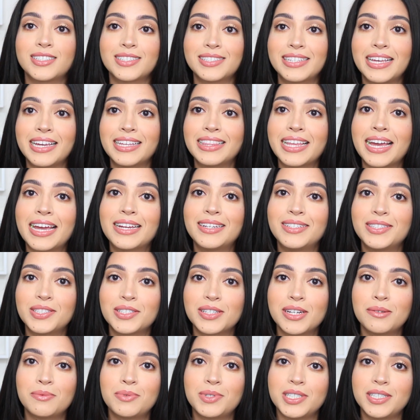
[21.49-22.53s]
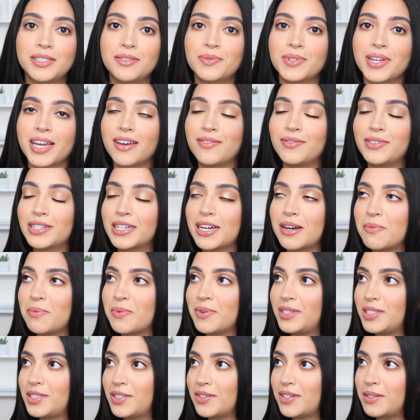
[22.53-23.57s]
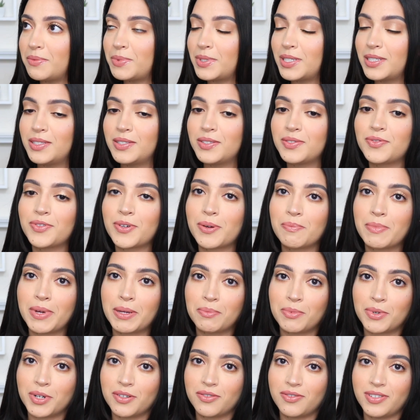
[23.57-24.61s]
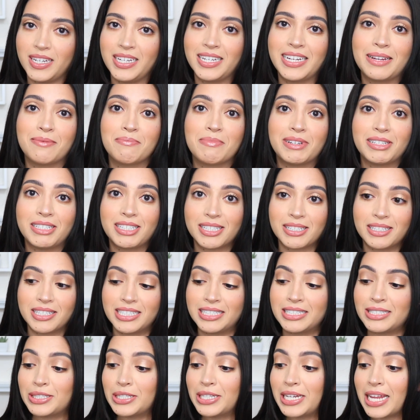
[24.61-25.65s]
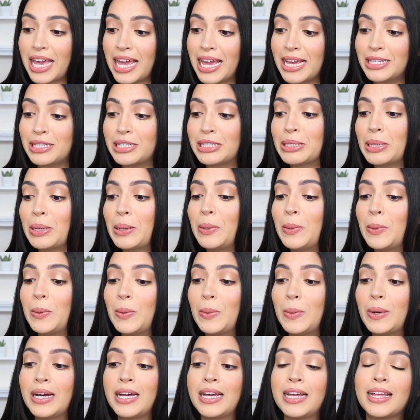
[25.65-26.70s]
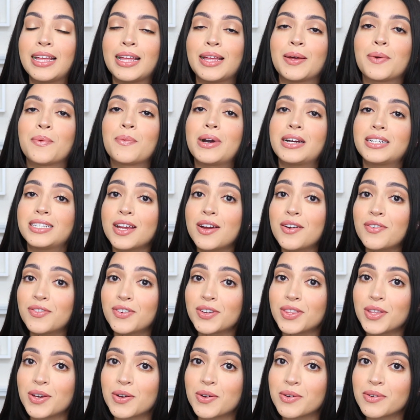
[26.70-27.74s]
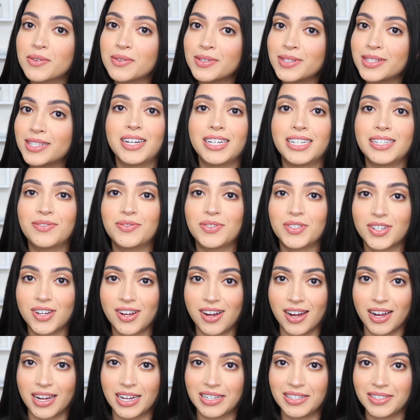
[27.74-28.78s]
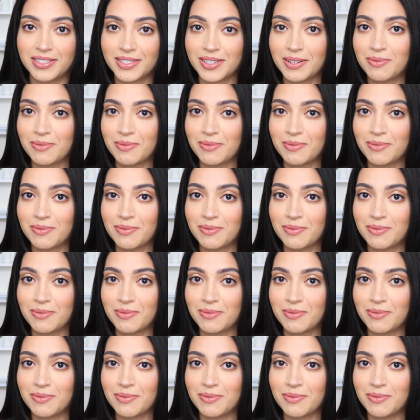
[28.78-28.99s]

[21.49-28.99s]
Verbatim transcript: Just like that interruption, we have a couple interruptions from my boyfriend and my son today, so watch out for those. Sorry for your eyes.